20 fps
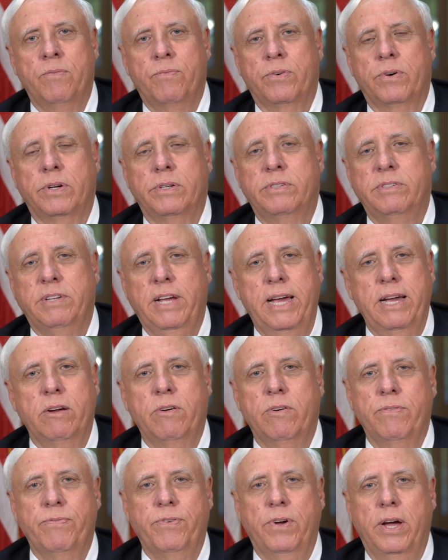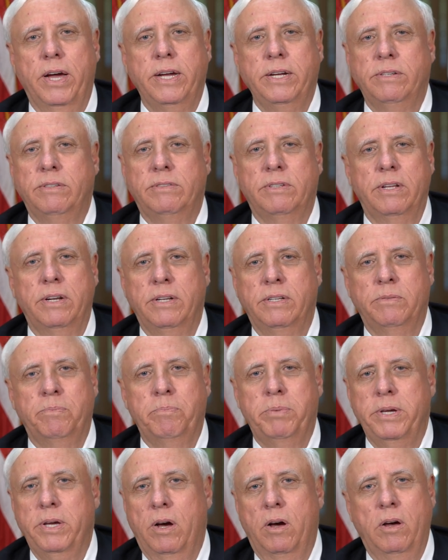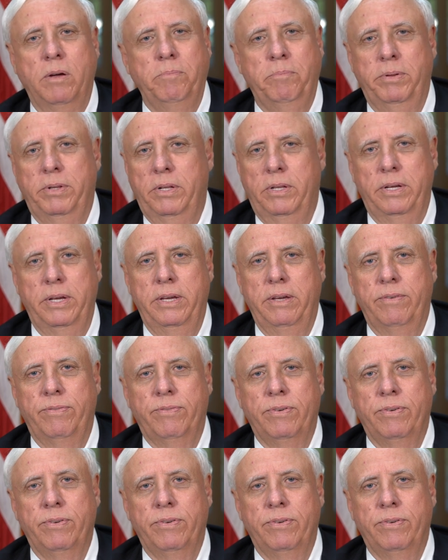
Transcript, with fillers: for a sacrifice that is beyond belief